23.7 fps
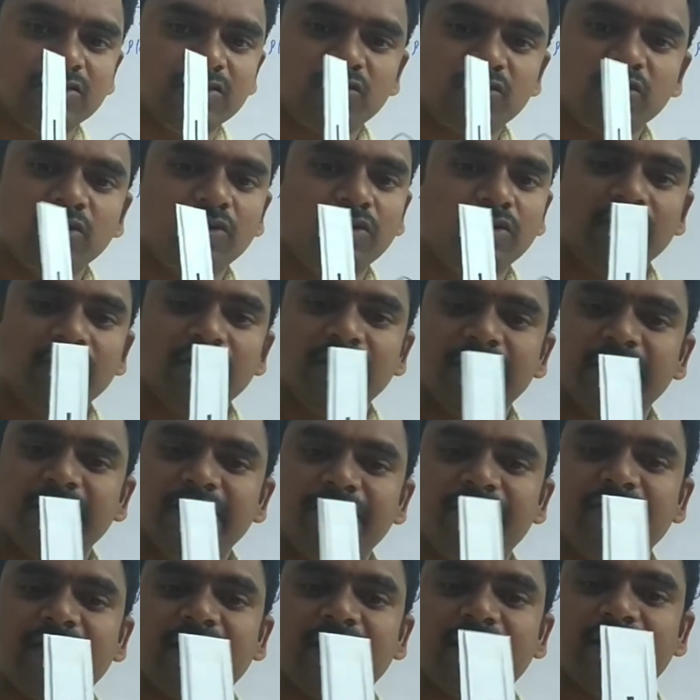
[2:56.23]
so
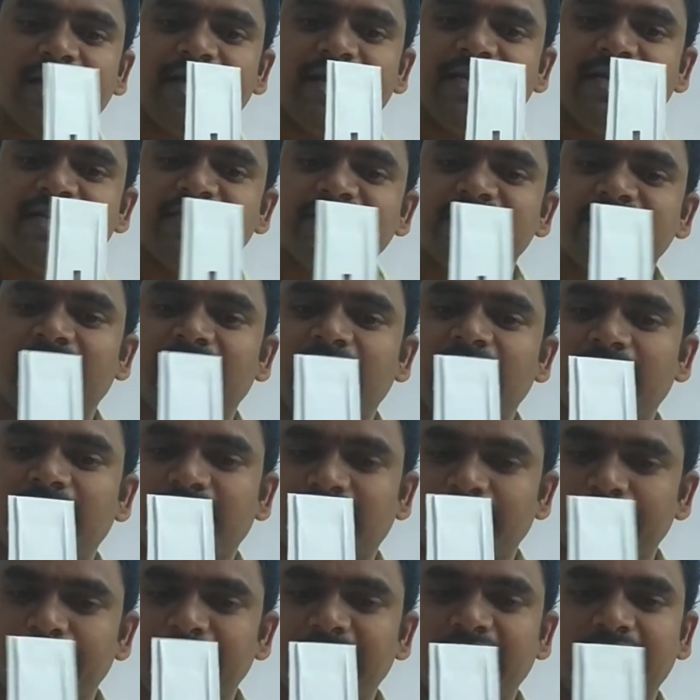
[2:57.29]
if the light is
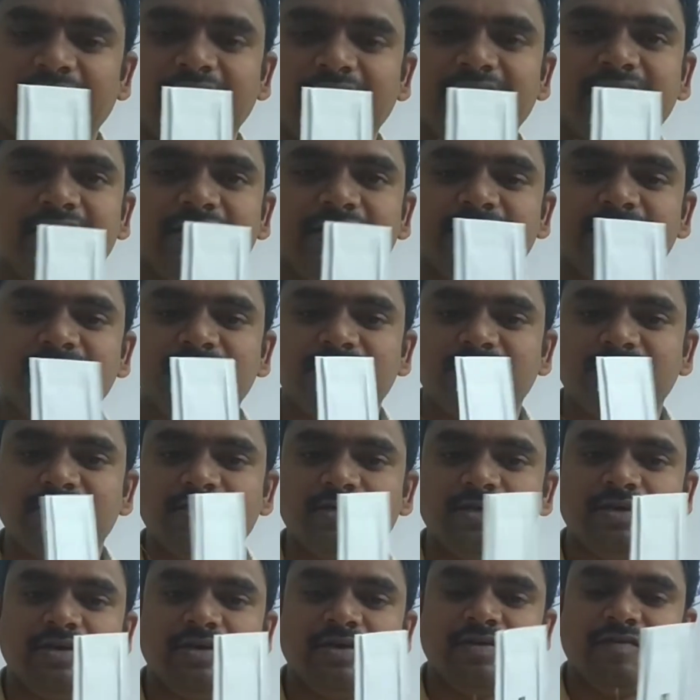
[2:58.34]
not coming like this
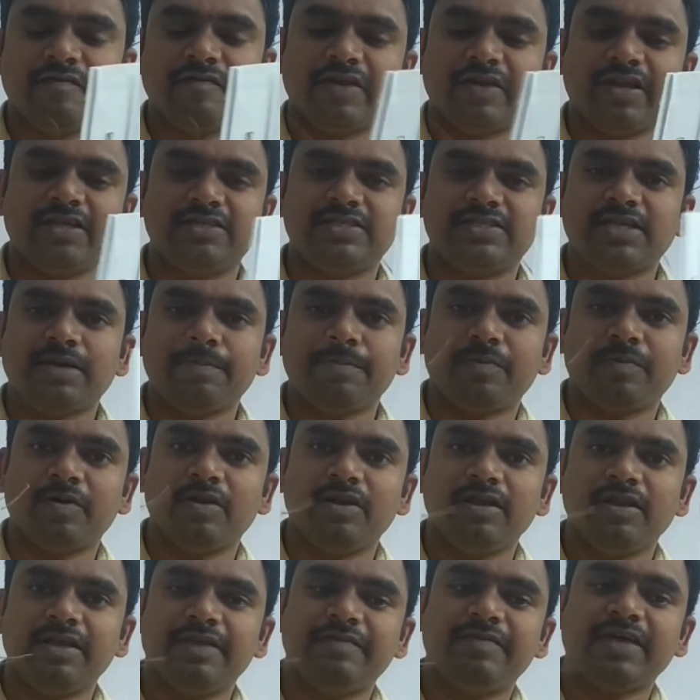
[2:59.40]
for example
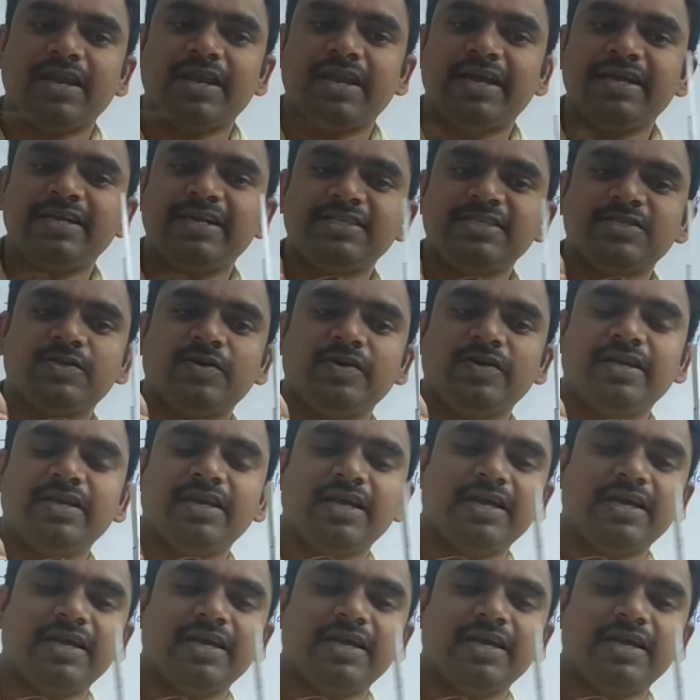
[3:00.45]
if the light is going